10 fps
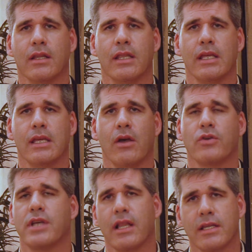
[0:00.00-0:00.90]
the
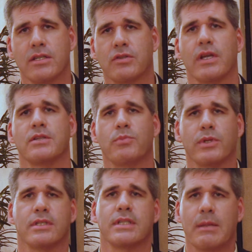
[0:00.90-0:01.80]
hotel industry has
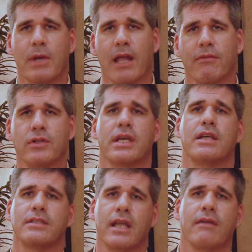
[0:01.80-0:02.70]
put the same kind of
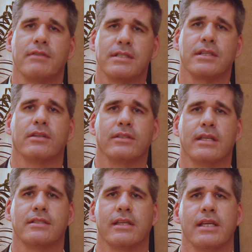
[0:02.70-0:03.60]
hotels in every single
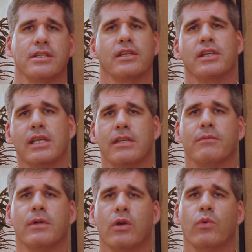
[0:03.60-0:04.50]
destination. You need to
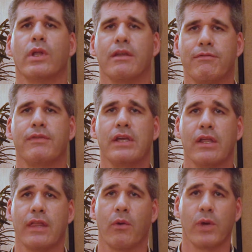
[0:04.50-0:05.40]
really
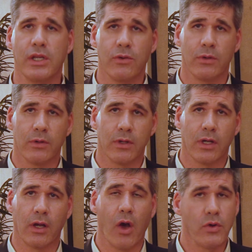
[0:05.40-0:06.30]
feel that when you
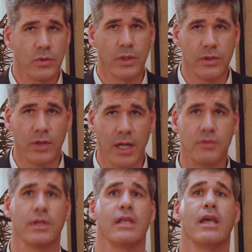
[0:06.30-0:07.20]
go to a new
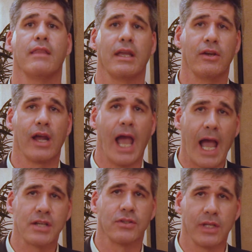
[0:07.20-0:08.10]
country that you're
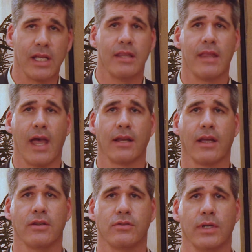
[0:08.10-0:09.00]
actually in that
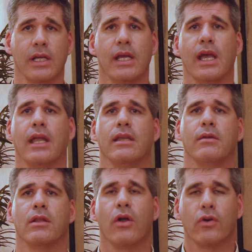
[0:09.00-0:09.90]
country and
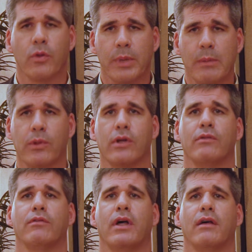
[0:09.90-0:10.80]
local people are
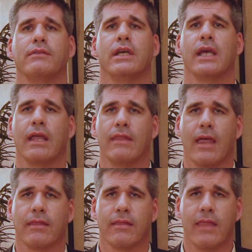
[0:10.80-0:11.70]
involved and
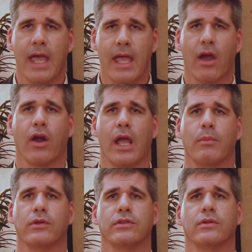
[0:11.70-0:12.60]
that they are
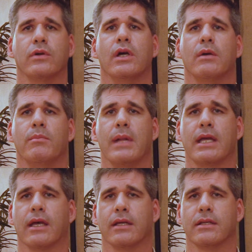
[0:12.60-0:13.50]
able to
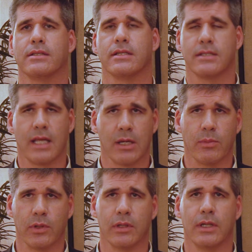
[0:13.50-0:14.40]
make a
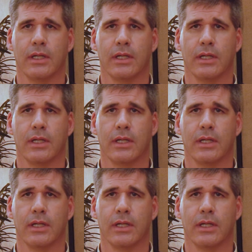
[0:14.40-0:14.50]
sustainable